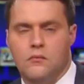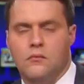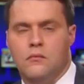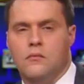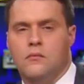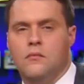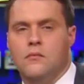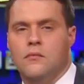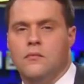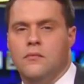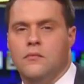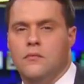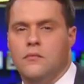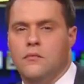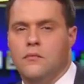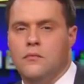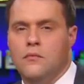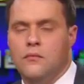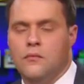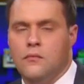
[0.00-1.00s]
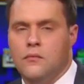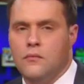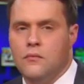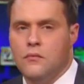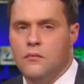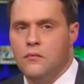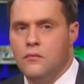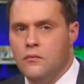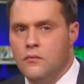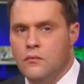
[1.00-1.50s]

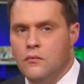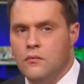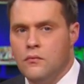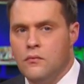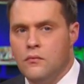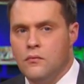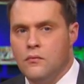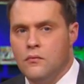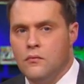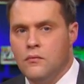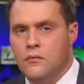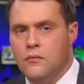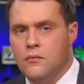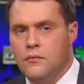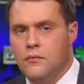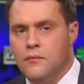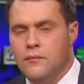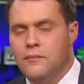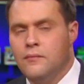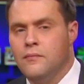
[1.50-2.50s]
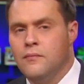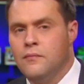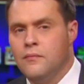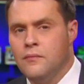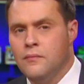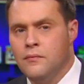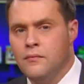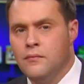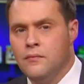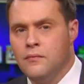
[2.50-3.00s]

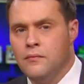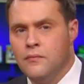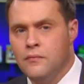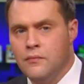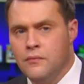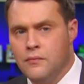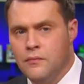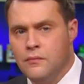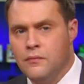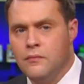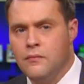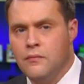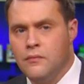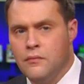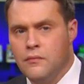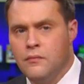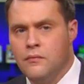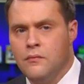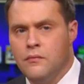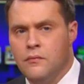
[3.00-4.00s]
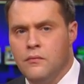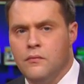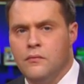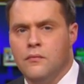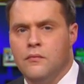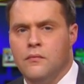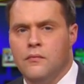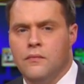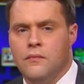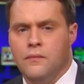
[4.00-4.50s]

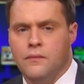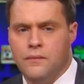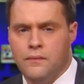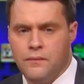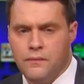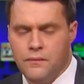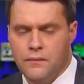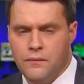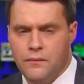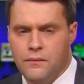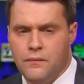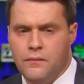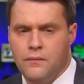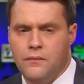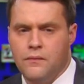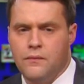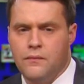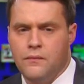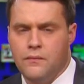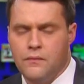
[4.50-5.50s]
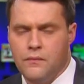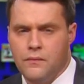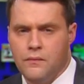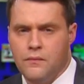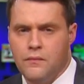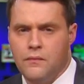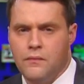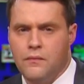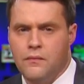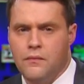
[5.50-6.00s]

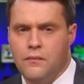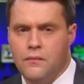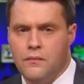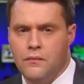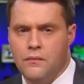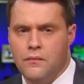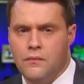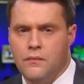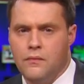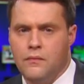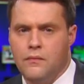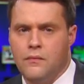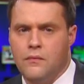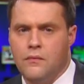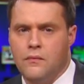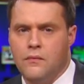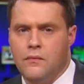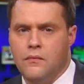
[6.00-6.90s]
The person shown says nothing.